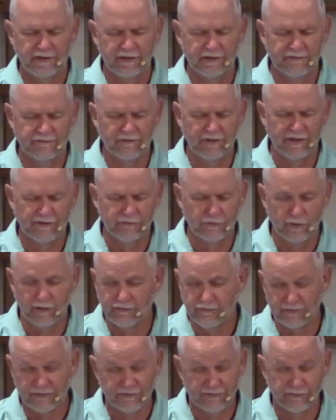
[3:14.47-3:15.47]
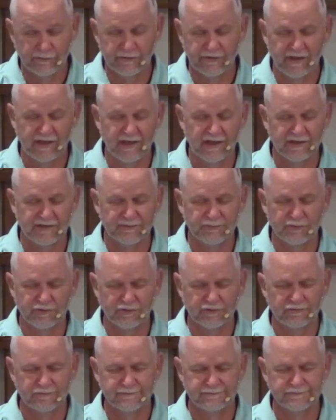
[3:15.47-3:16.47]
uh, Father, others still in the hospital.